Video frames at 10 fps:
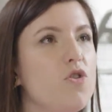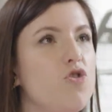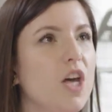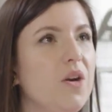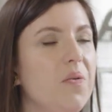
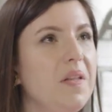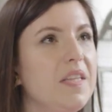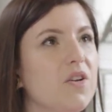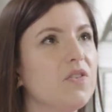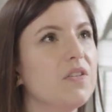Generally,
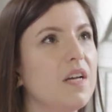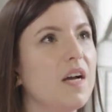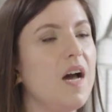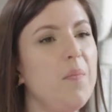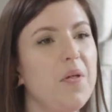there's
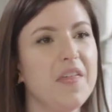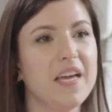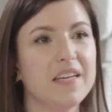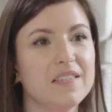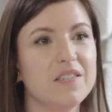a couple
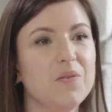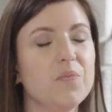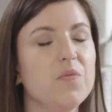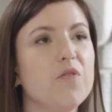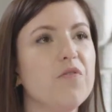things.
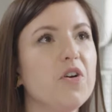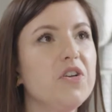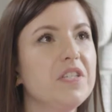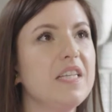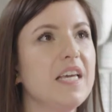The
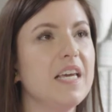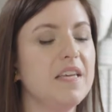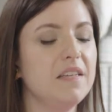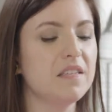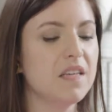first thing
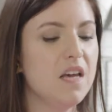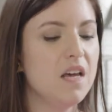is,